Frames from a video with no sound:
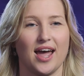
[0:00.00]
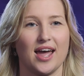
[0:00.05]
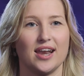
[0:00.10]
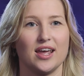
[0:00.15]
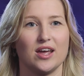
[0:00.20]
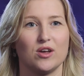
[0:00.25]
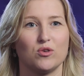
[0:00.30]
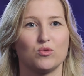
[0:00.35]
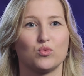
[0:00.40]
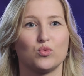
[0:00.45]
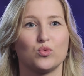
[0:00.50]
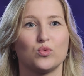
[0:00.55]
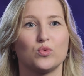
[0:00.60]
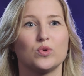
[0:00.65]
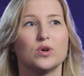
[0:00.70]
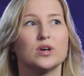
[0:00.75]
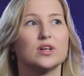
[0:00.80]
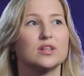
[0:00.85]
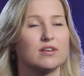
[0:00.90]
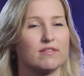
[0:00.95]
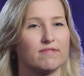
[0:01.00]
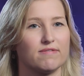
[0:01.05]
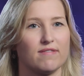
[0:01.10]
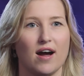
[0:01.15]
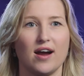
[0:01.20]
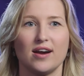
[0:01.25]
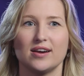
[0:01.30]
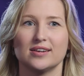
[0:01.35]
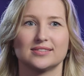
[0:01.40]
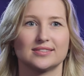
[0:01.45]
and it really
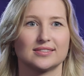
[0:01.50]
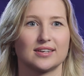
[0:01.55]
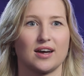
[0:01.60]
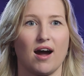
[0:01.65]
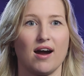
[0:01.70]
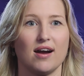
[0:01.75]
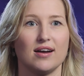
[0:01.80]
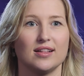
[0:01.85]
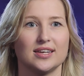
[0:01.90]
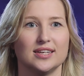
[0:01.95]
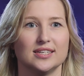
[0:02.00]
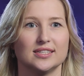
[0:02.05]
fires Carl